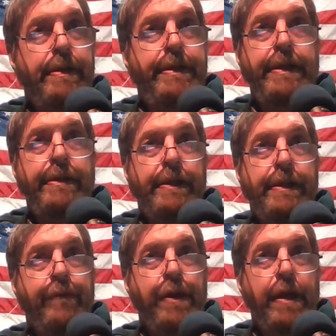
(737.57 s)
didn't
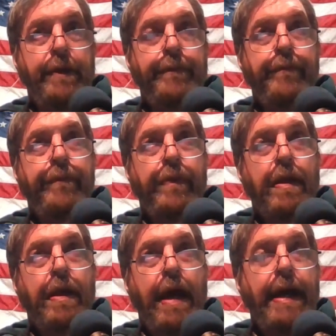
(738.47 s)
give me,
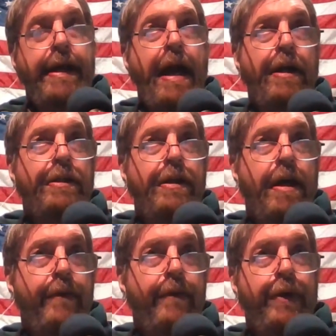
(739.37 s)
I got good
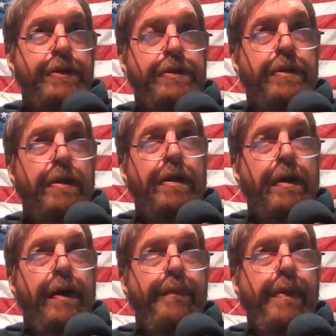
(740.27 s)
coverage,
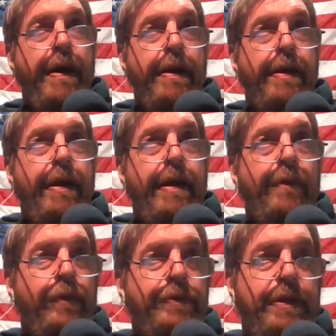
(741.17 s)
but
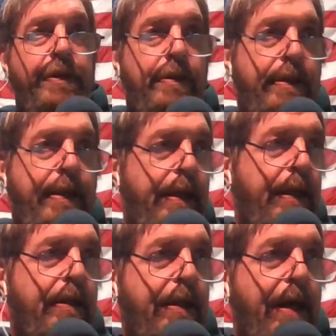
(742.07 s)
it was
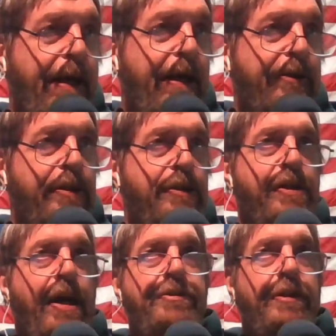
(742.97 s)
getting, I guess,
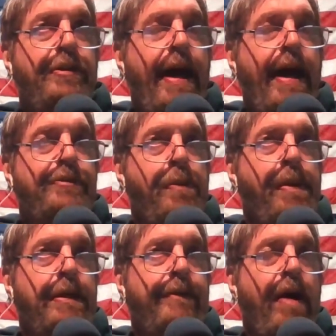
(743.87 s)
congested. So I had so
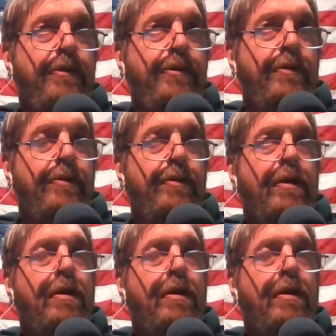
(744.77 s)
many devices